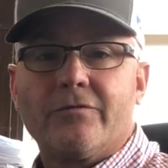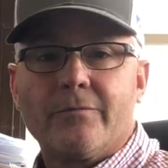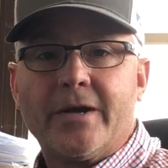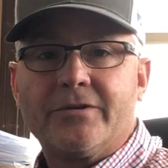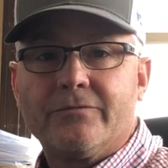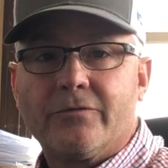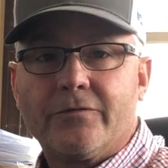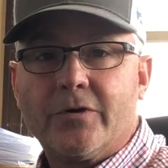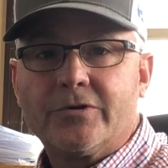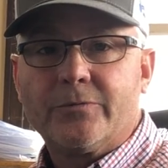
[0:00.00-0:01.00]
information for
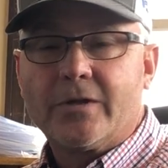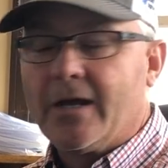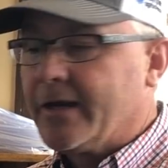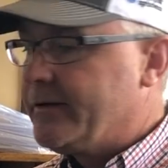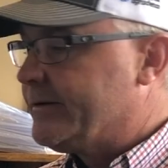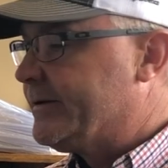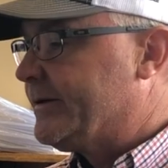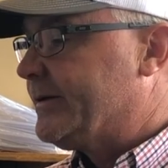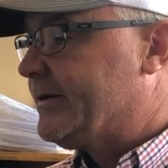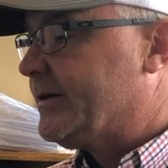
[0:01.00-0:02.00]
folks that would like it.
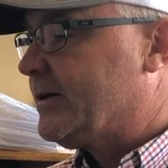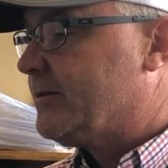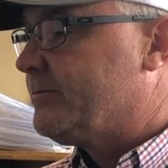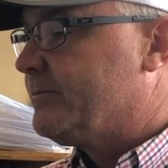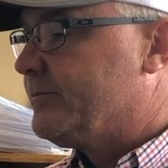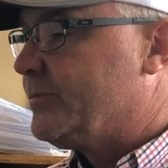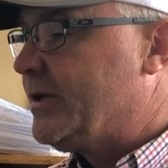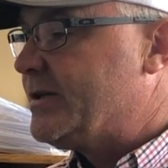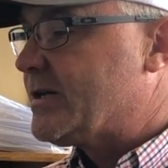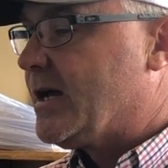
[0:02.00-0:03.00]

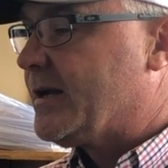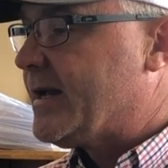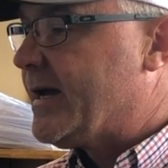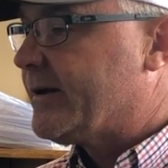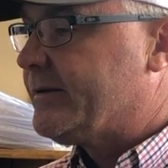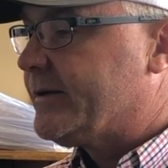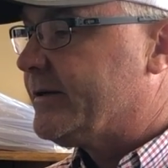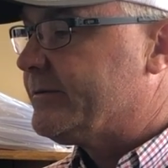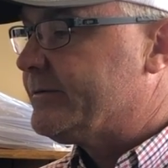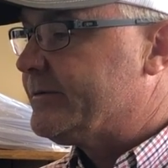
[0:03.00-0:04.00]
Please contact
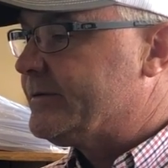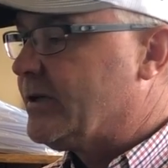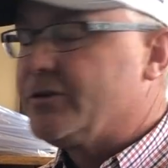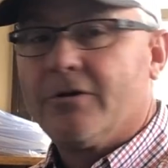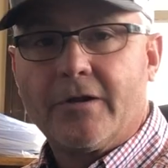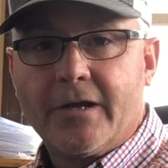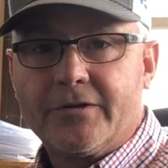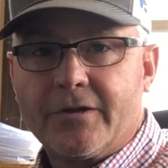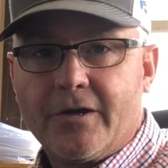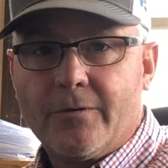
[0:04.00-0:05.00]
us here at
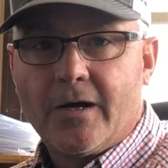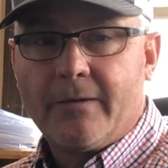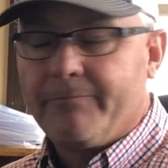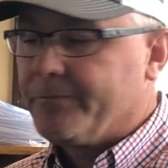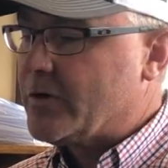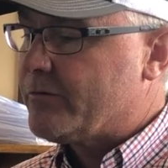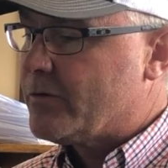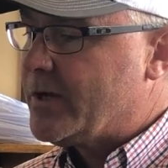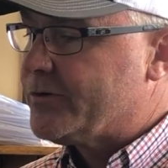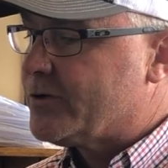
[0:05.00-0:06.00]
Augusta Co-op. Our
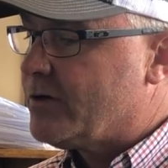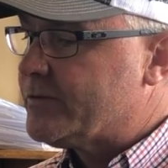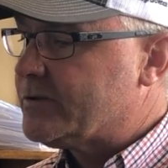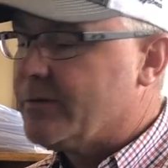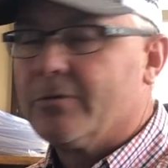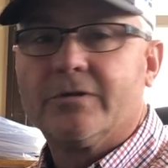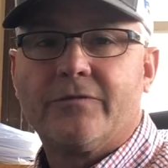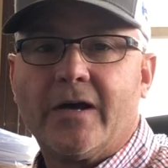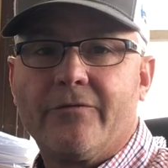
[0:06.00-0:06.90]
fertilizer office number is